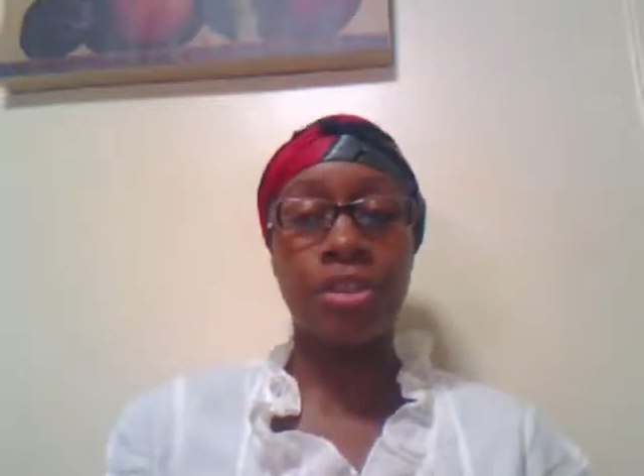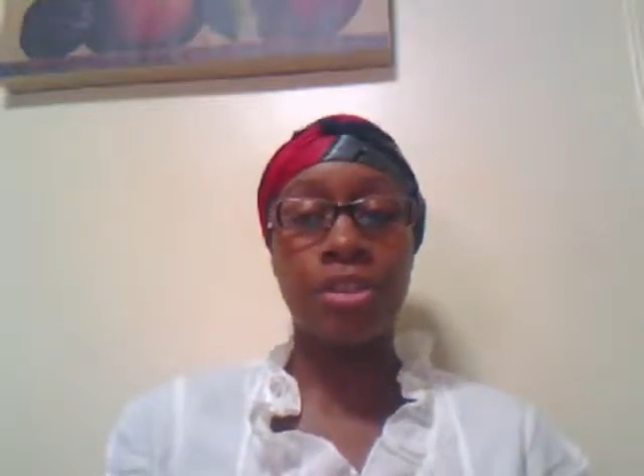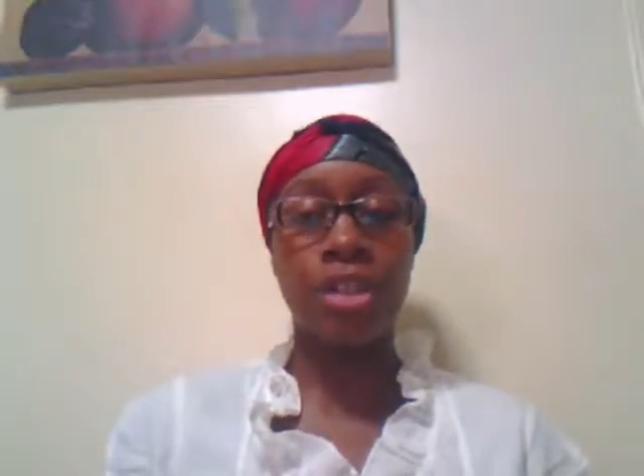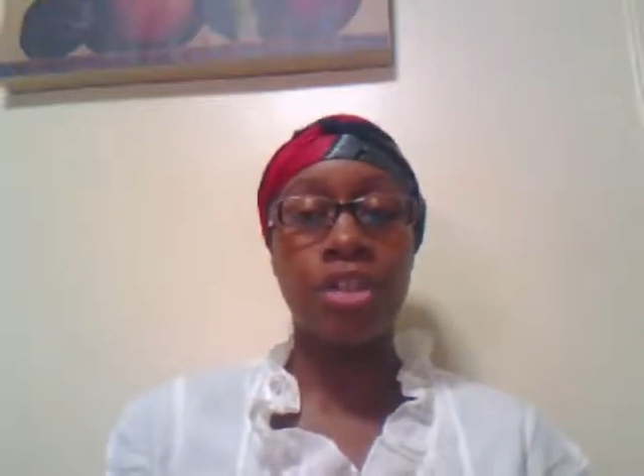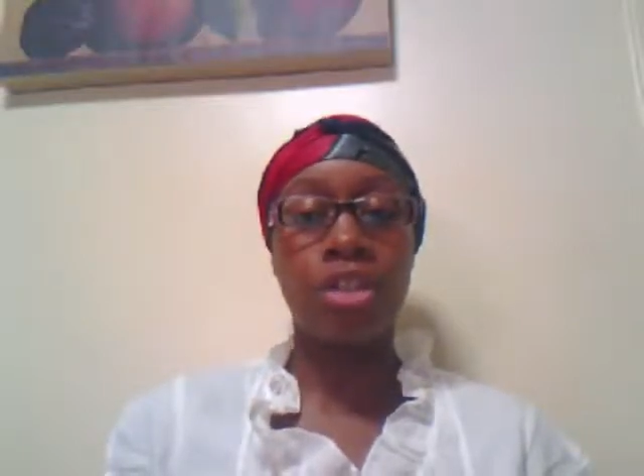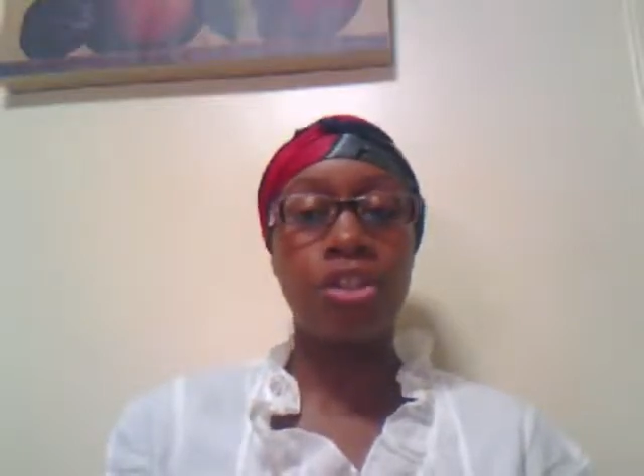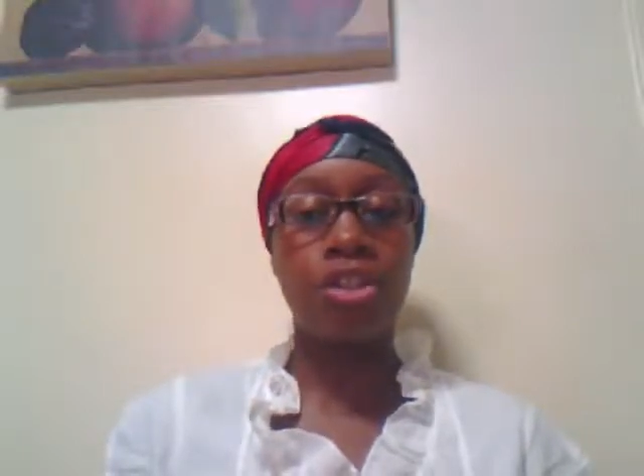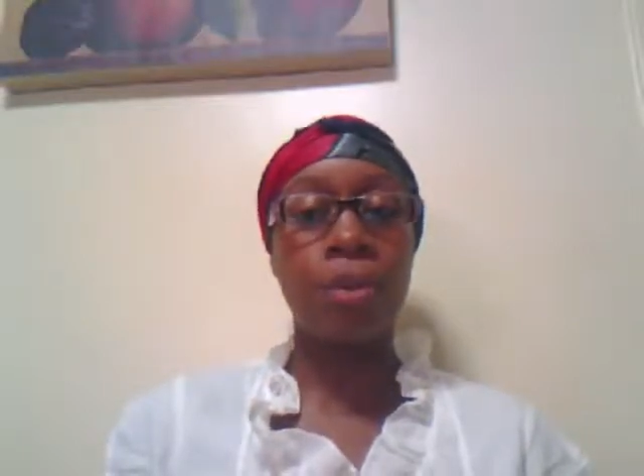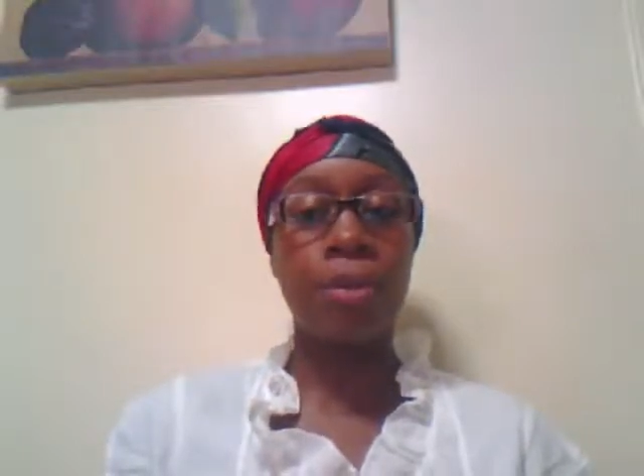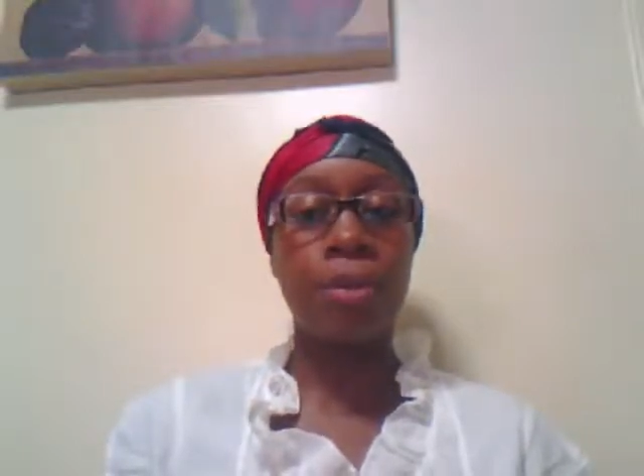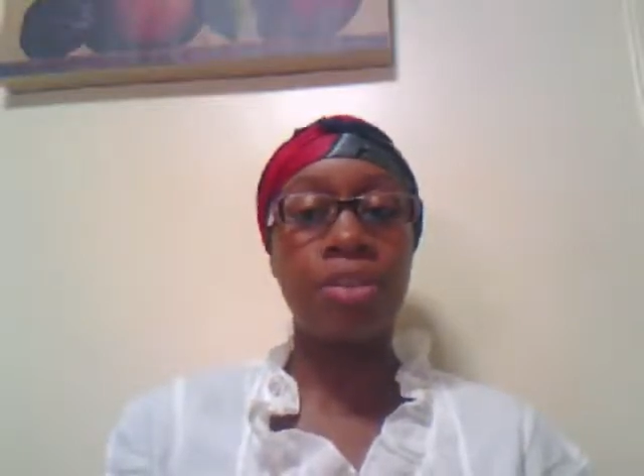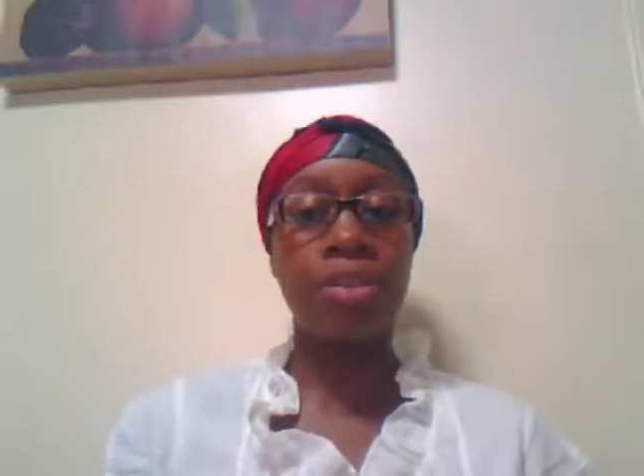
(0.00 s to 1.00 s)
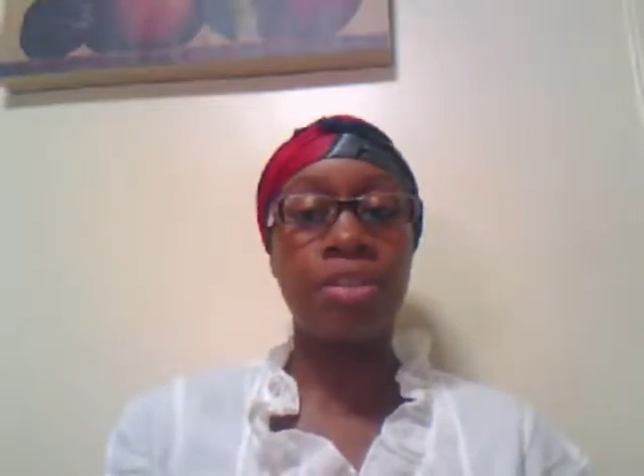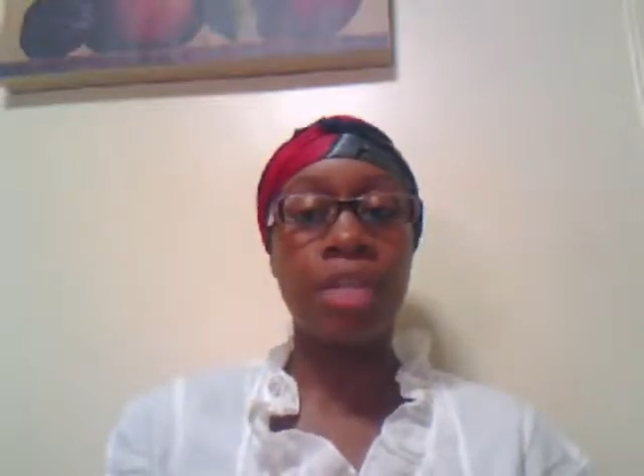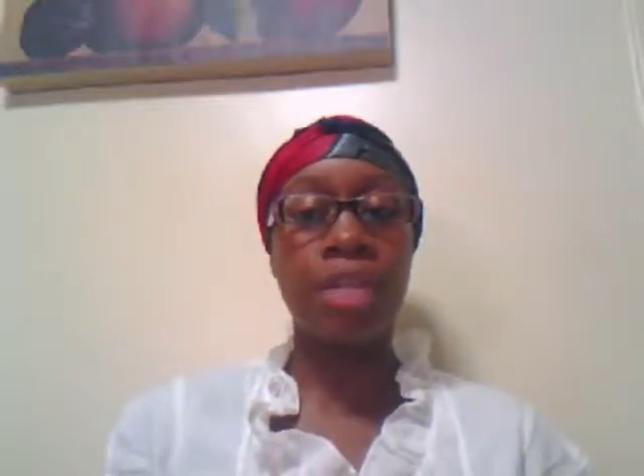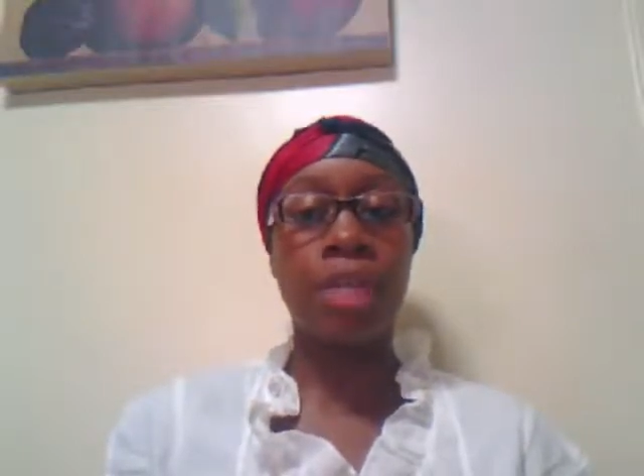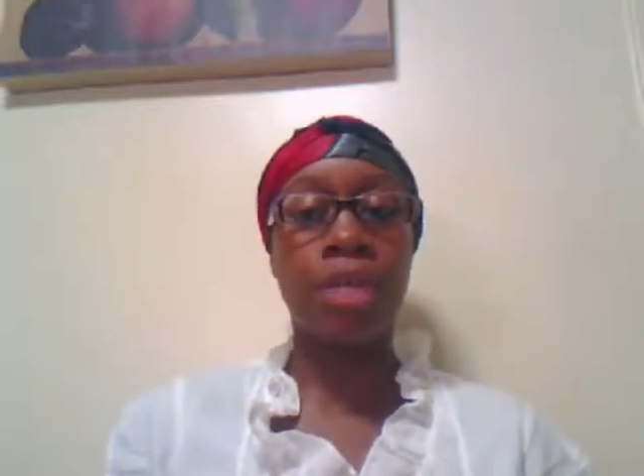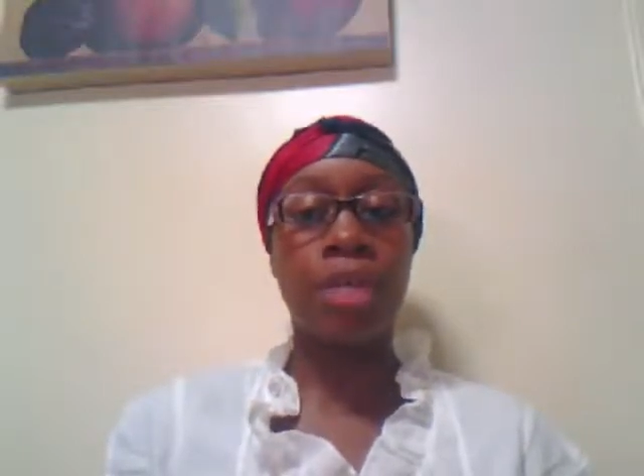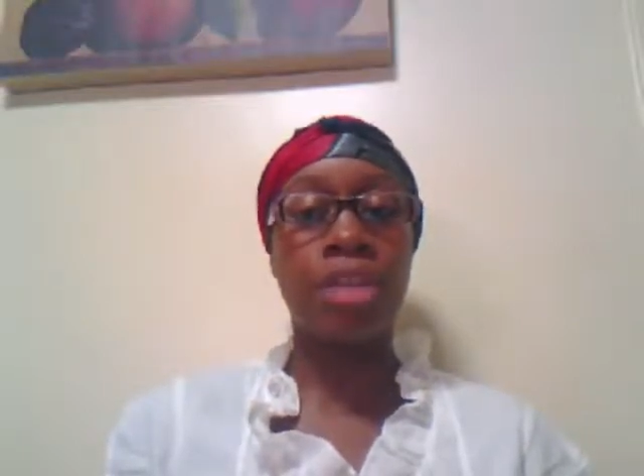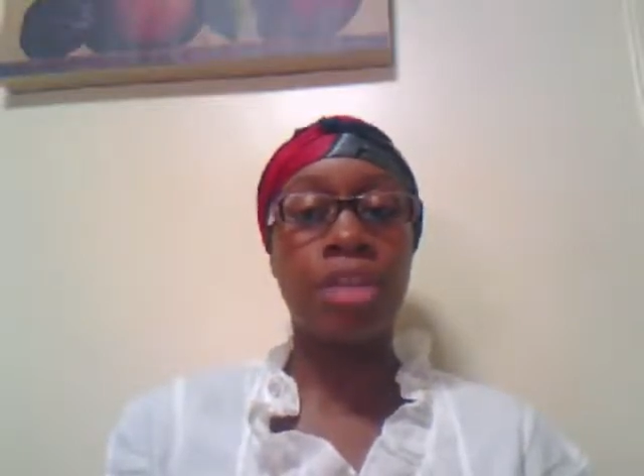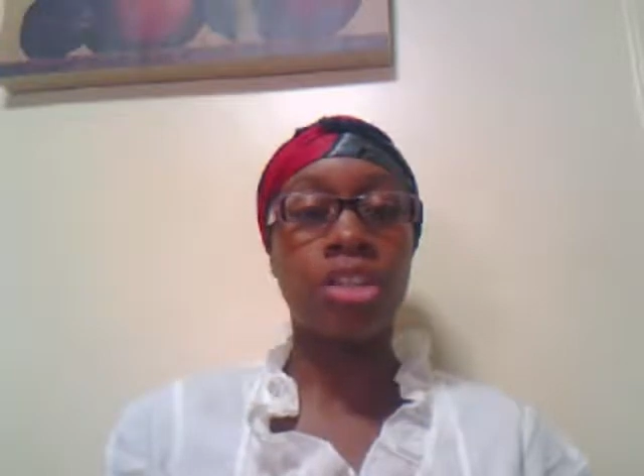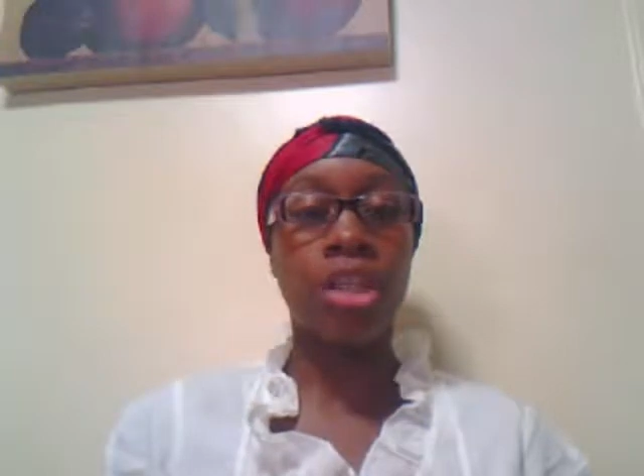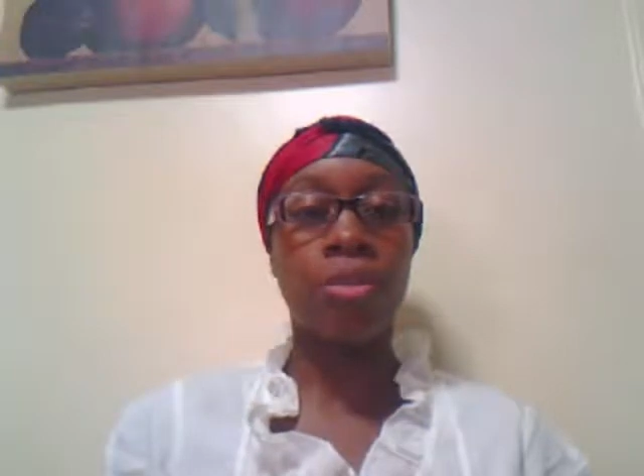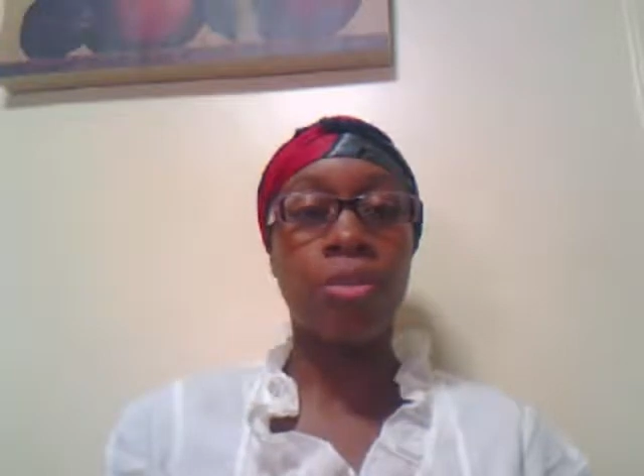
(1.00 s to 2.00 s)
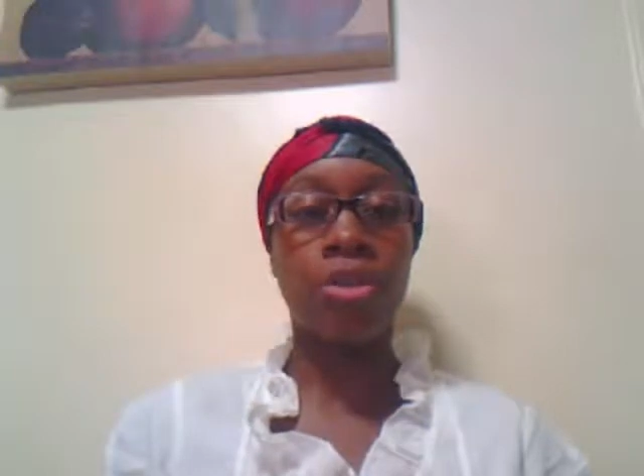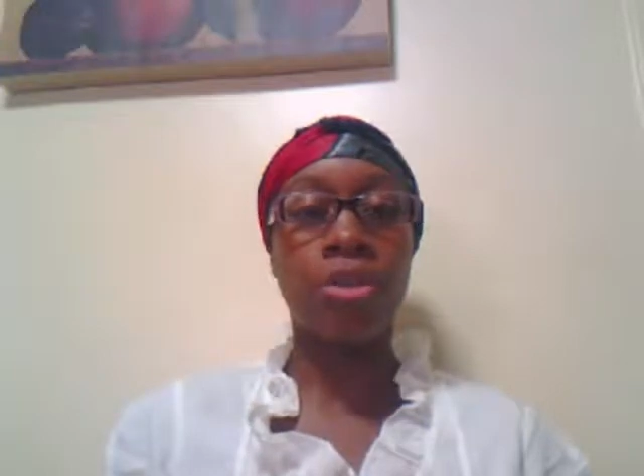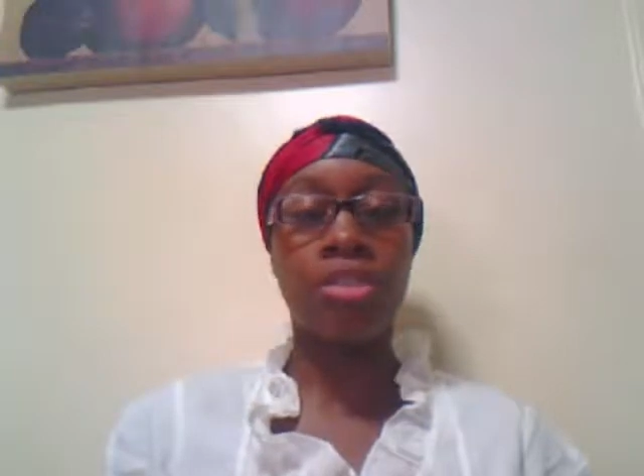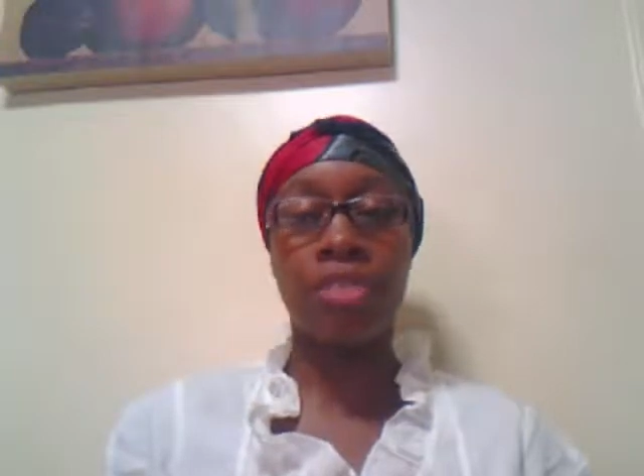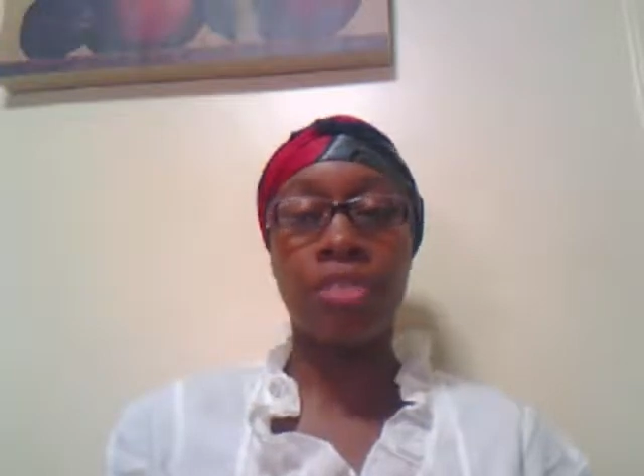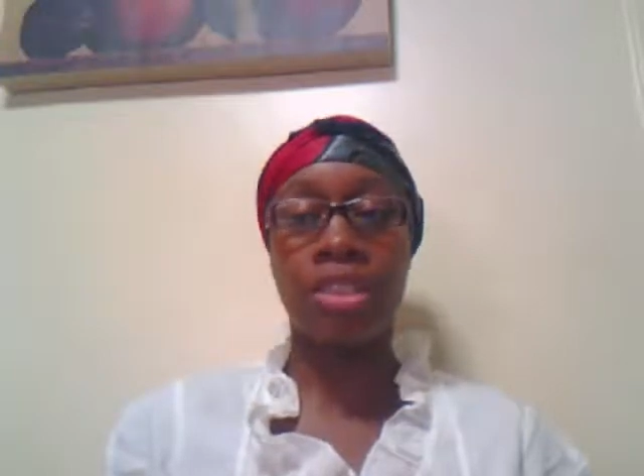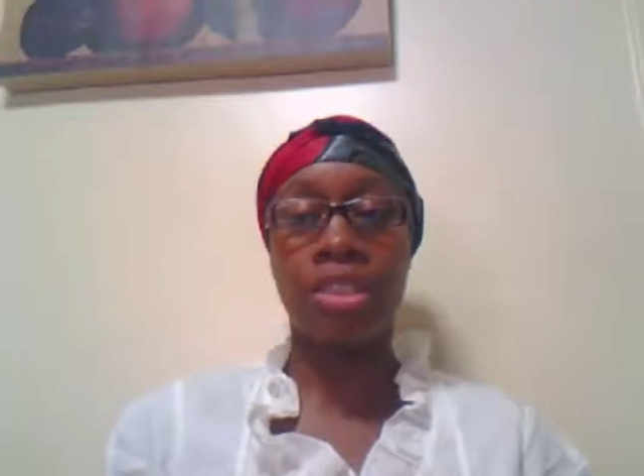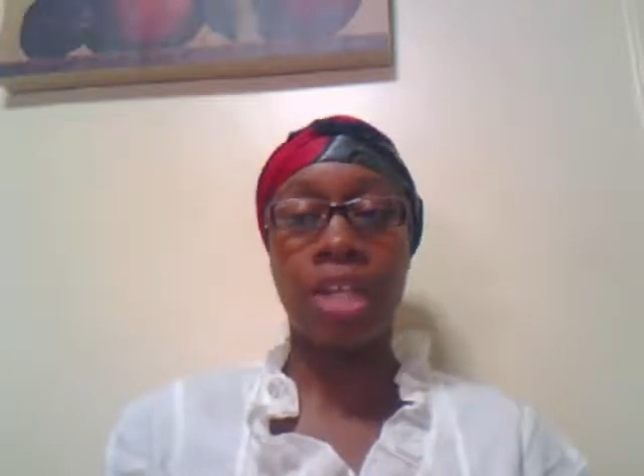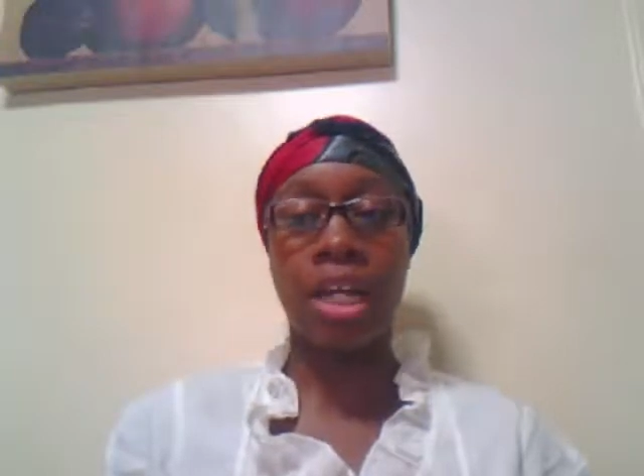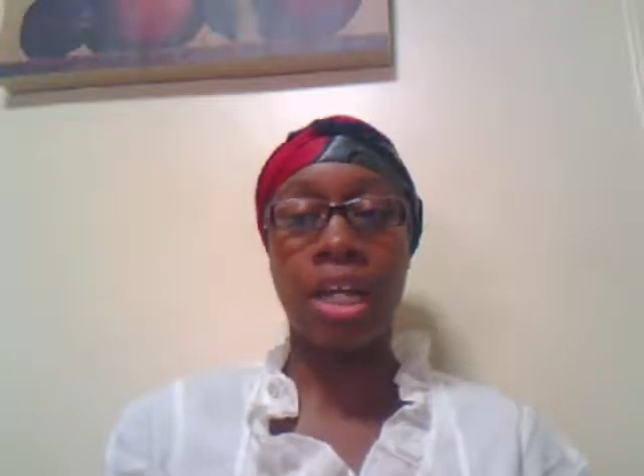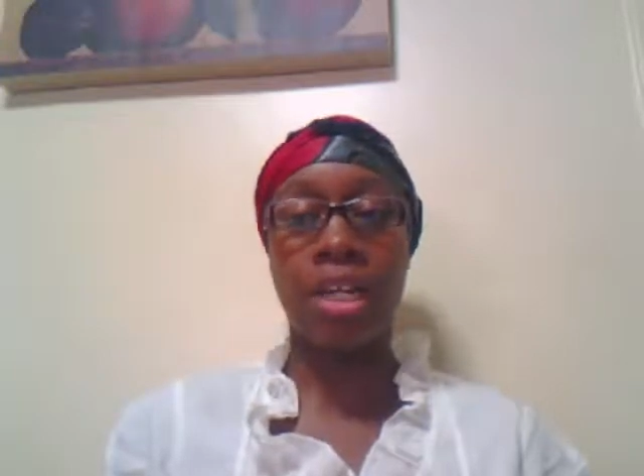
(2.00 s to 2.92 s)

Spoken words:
so buildings became larger and more sophisticated,